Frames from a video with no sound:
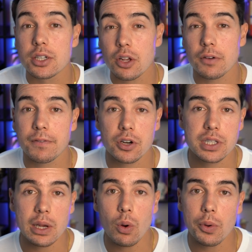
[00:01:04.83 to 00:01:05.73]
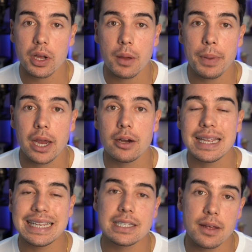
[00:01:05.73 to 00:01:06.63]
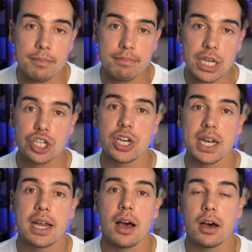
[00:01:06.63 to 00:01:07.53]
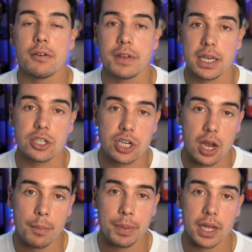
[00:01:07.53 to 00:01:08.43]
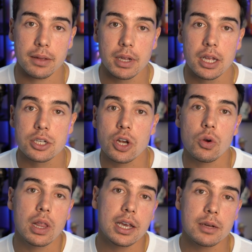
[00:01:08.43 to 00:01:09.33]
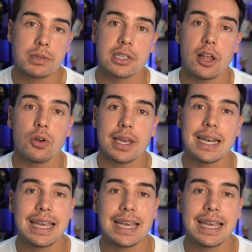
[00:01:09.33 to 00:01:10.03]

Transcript: So the first thing we want to compare is the mission of each company. So ClickUp's slogan